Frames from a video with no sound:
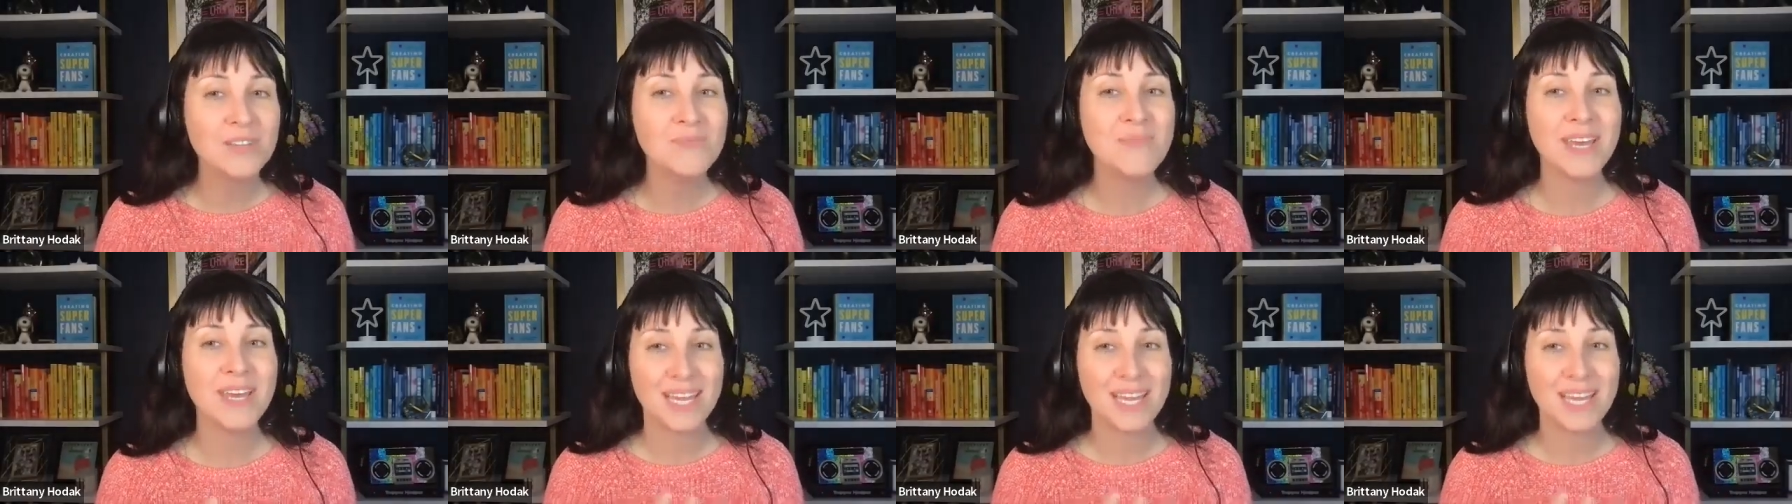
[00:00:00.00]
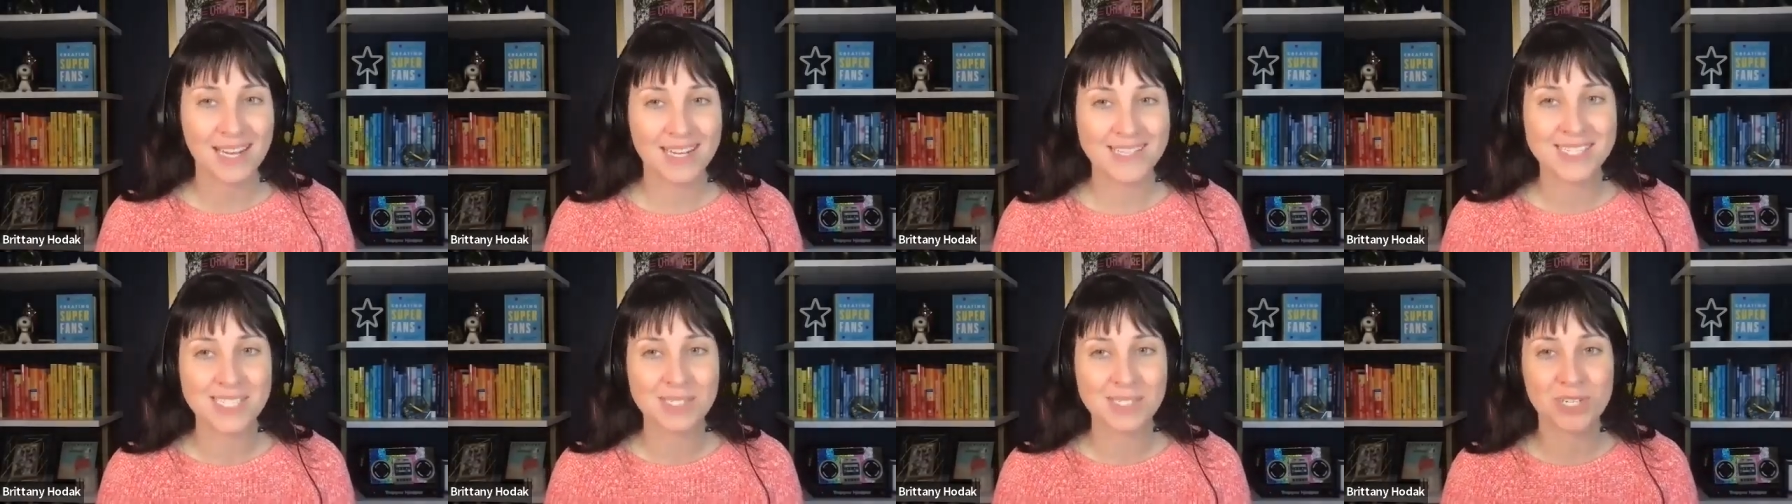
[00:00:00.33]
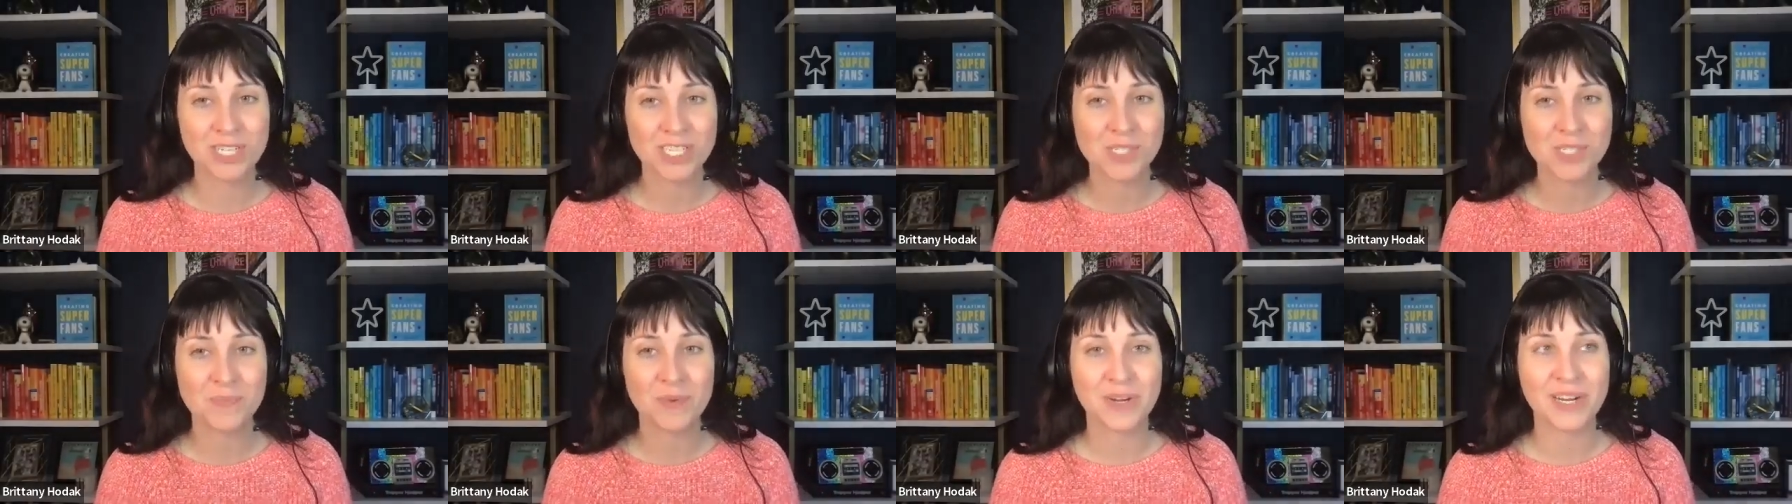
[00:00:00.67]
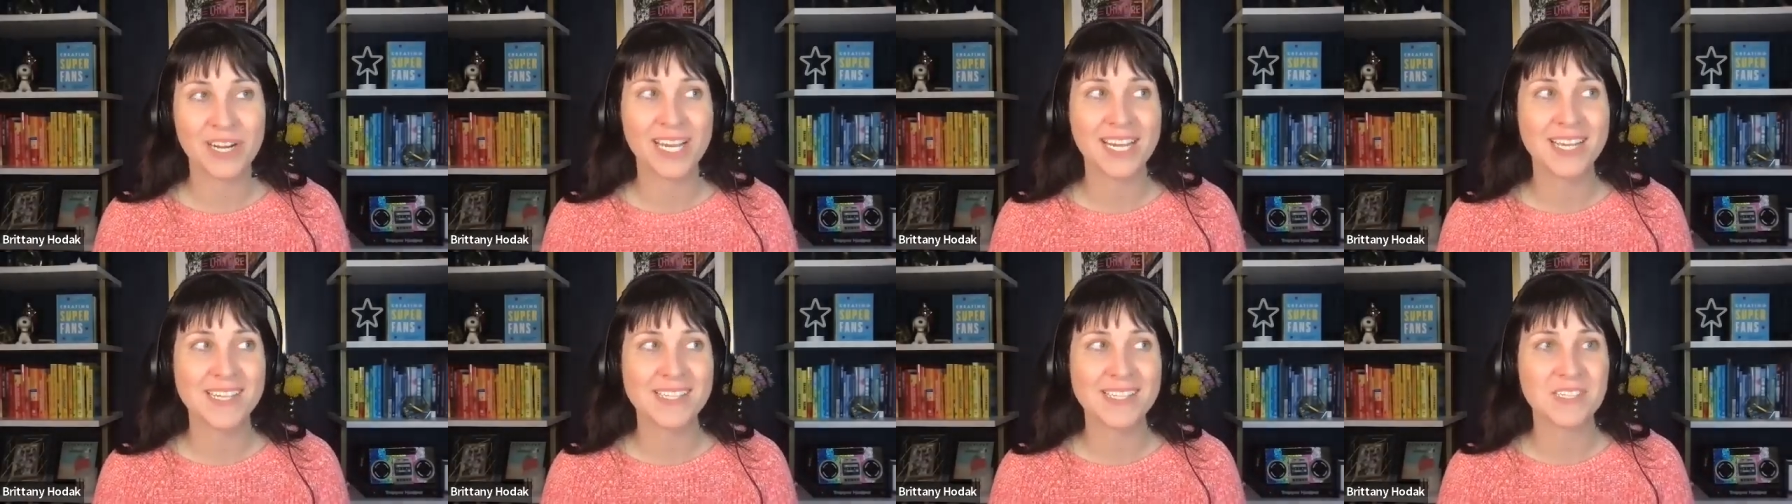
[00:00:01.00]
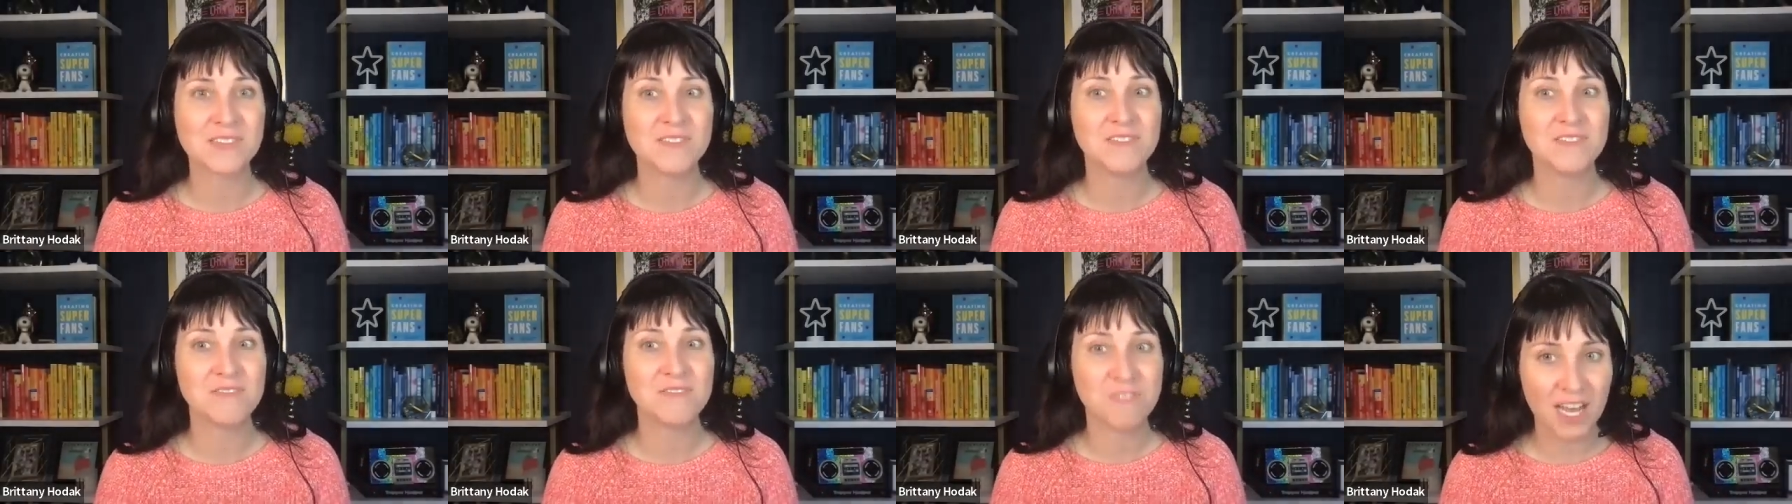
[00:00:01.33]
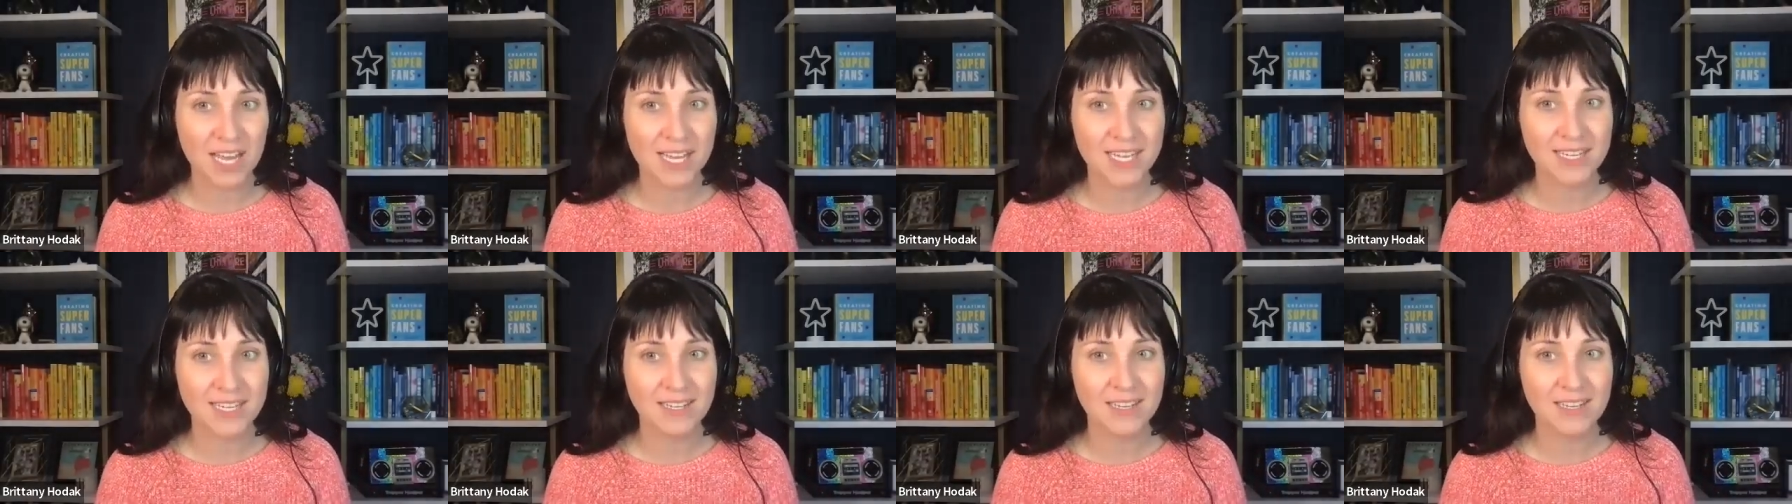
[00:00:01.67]
to make customer experience
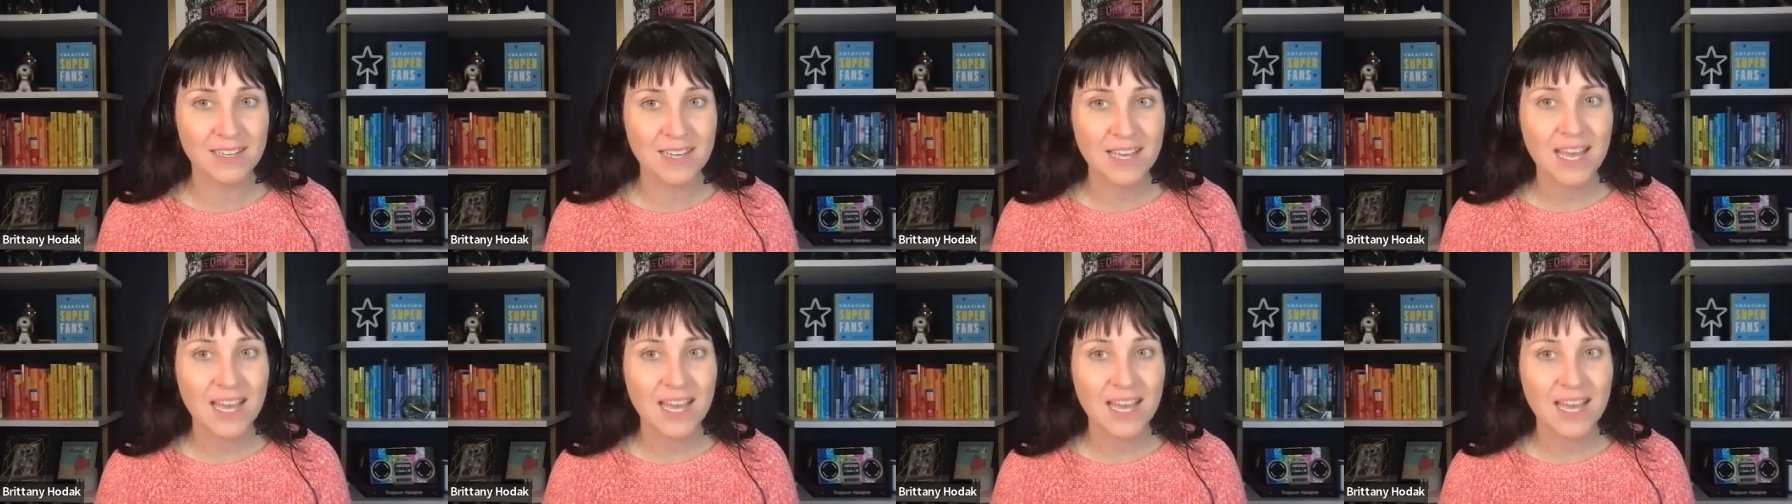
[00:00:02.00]
fun.